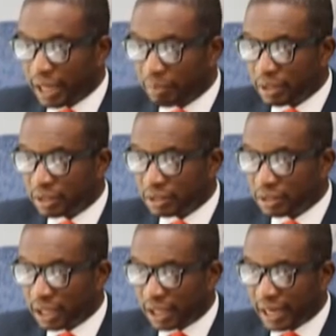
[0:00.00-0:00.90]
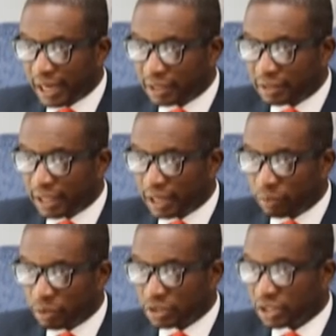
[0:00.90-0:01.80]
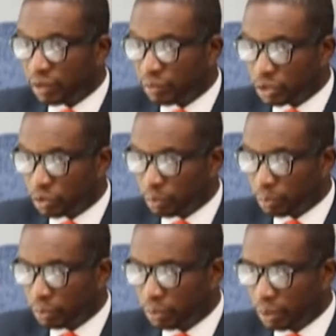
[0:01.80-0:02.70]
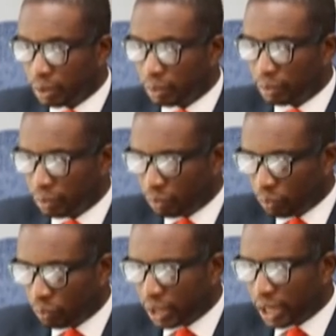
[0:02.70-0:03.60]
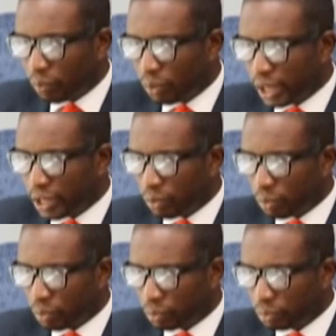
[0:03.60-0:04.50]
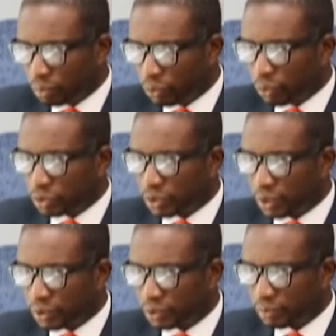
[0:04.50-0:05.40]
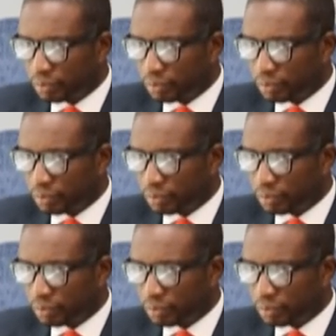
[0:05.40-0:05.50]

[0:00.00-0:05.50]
army declared that it was a terrorist group. What are, what are your thoughts on